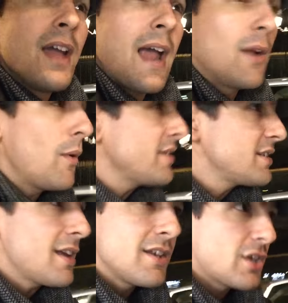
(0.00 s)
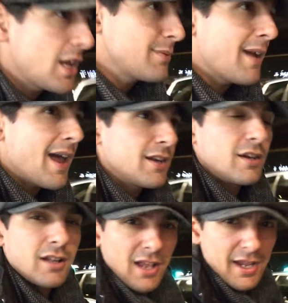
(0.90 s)
And it wasn't until I changed my
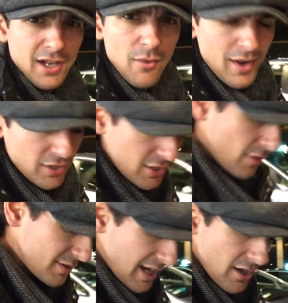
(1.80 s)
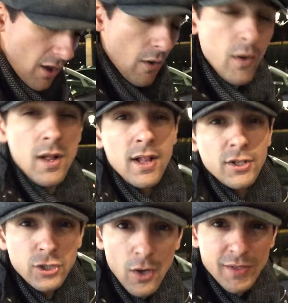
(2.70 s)
attitude and thought, you know what, just don't say no.
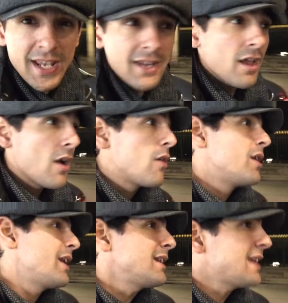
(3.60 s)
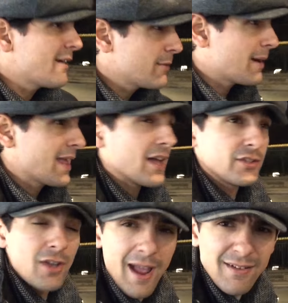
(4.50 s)
Don't say no, not to everybody
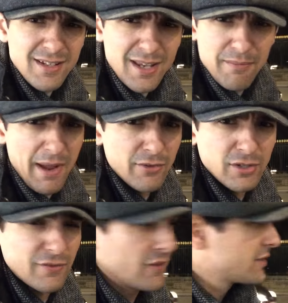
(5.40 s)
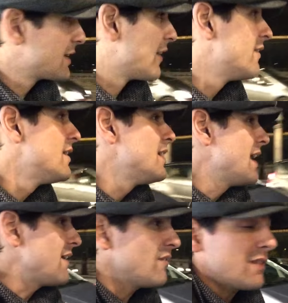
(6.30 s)
else. You have to set boundaries for yourself.
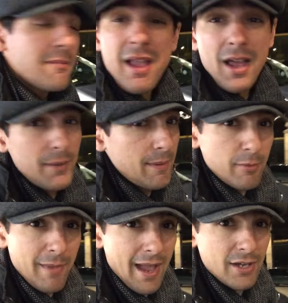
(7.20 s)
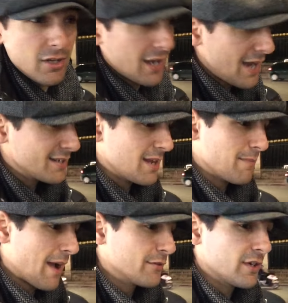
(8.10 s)
Even if they make other people mad, you gotta set
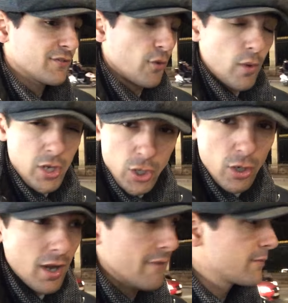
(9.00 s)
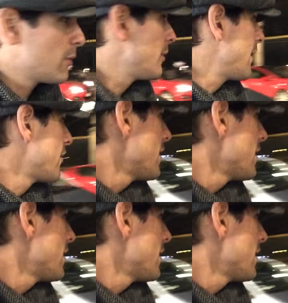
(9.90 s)
boundaries for what you're comfortable with.